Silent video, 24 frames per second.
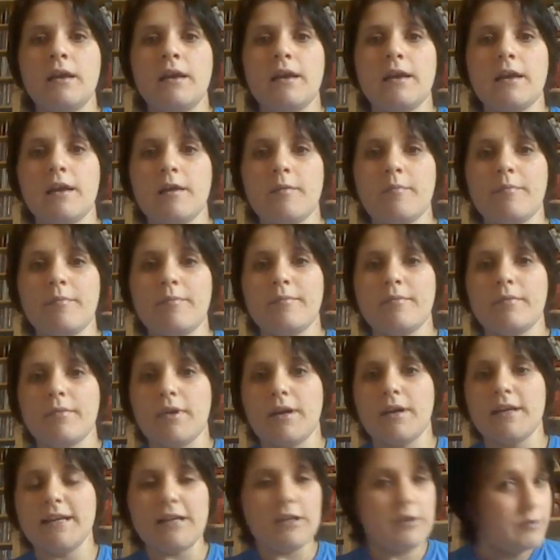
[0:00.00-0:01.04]

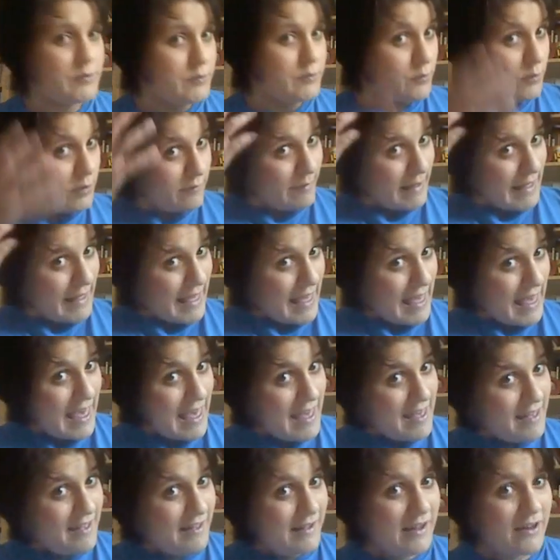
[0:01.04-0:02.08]
I didn't lose all of my
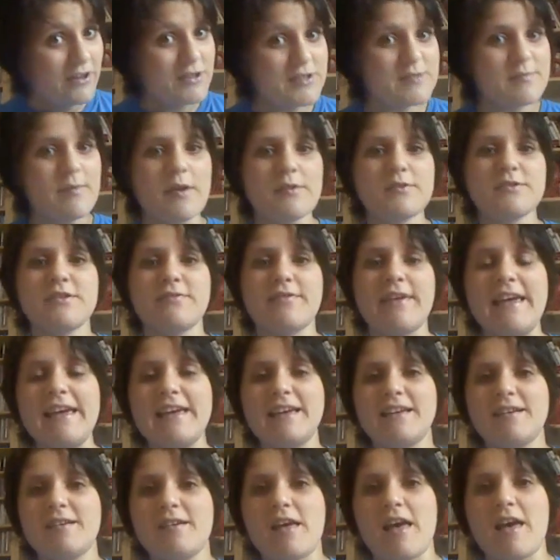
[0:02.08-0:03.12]
hair, I lost most of
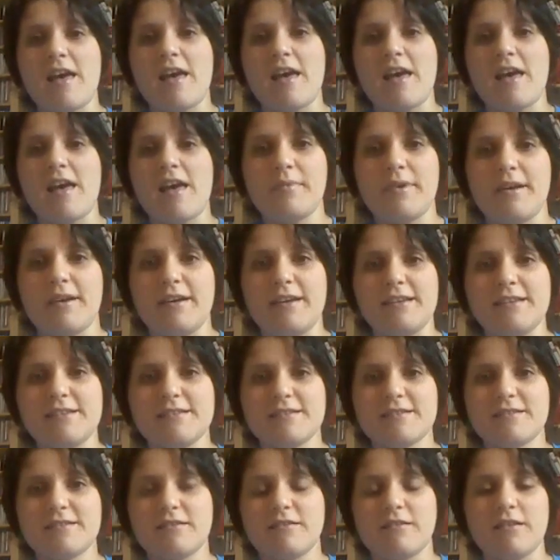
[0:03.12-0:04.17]
it, but
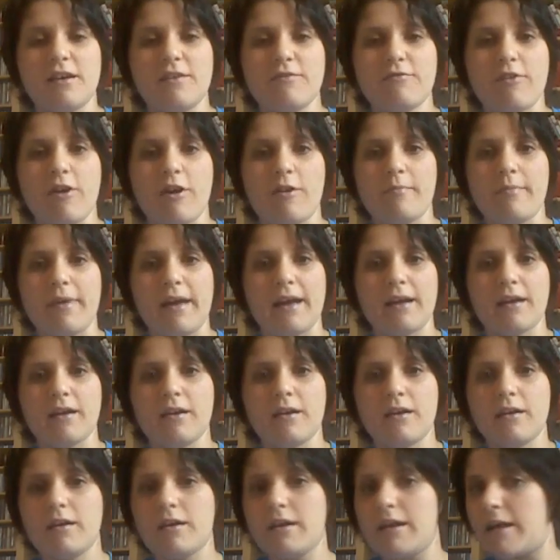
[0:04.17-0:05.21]
it's kind of growing back
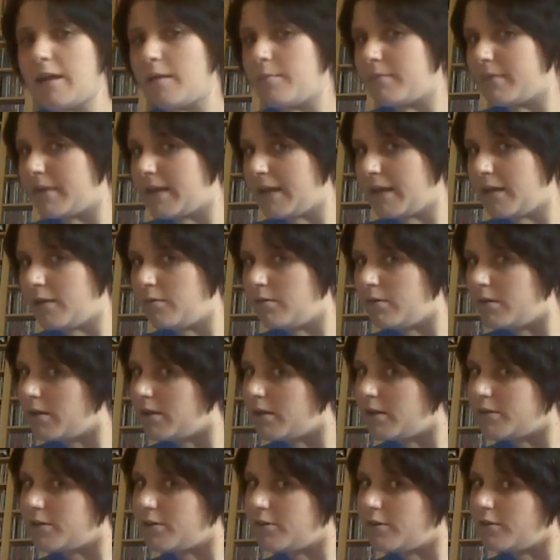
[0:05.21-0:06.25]
now.
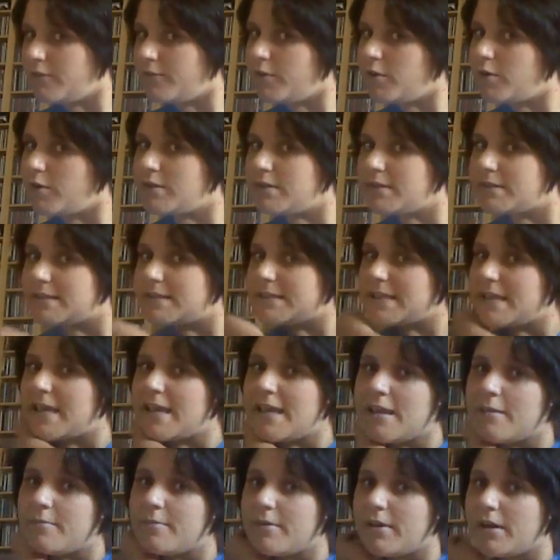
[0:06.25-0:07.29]
I don't know if you can
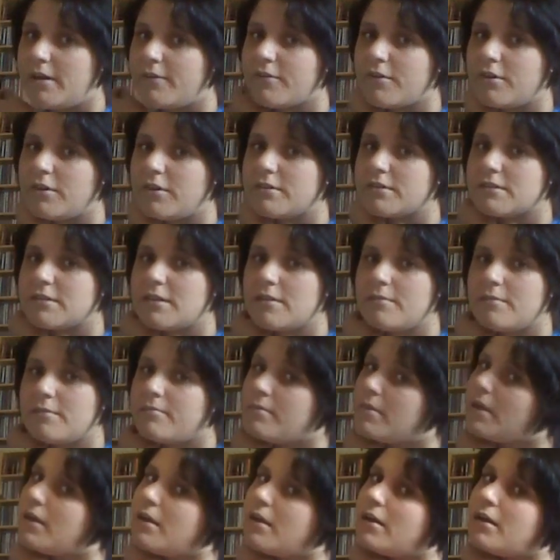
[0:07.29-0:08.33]
see, but I've got
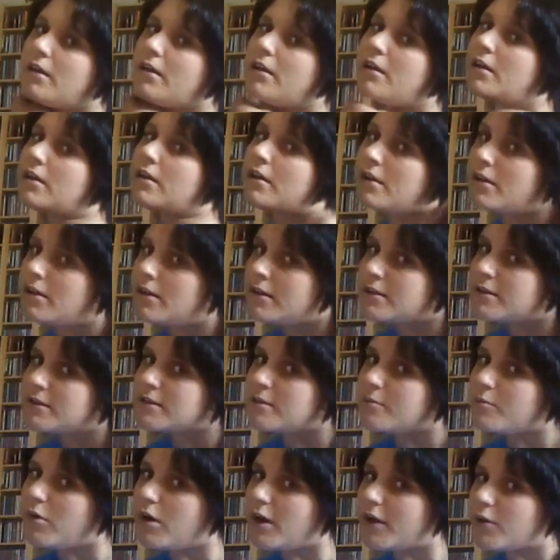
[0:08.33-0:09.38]
some
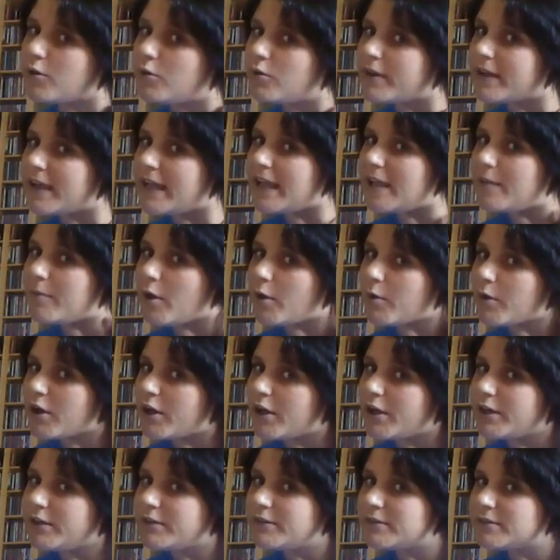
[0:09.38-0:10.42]
what I call chemo
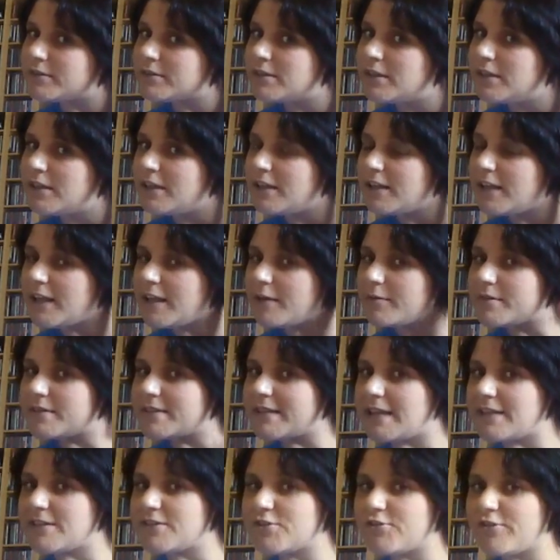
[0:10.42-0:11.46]
curls. It was
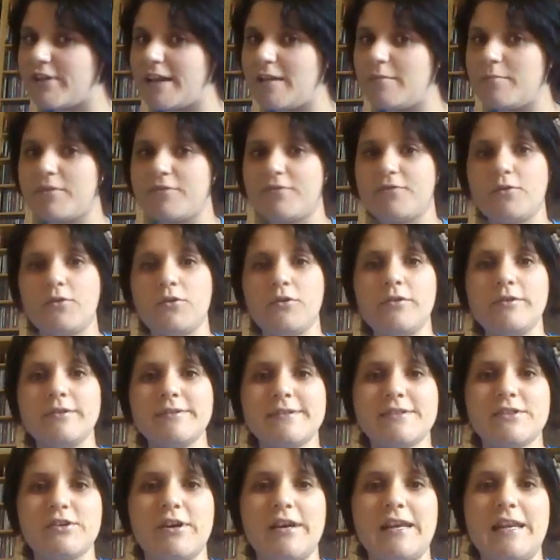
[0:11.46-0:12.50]
dead straight before,
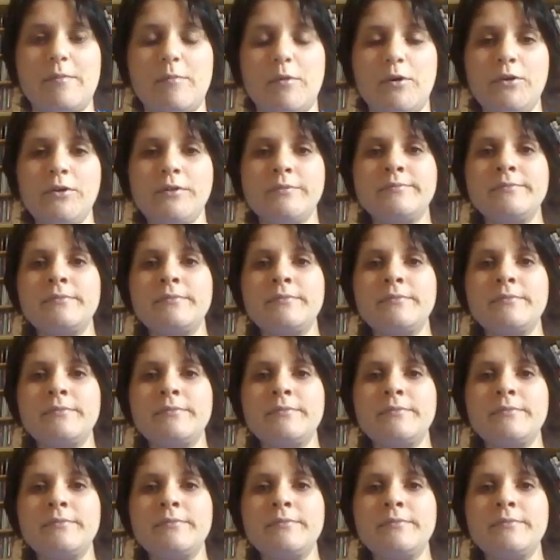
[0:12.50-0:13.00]
it's not anymore.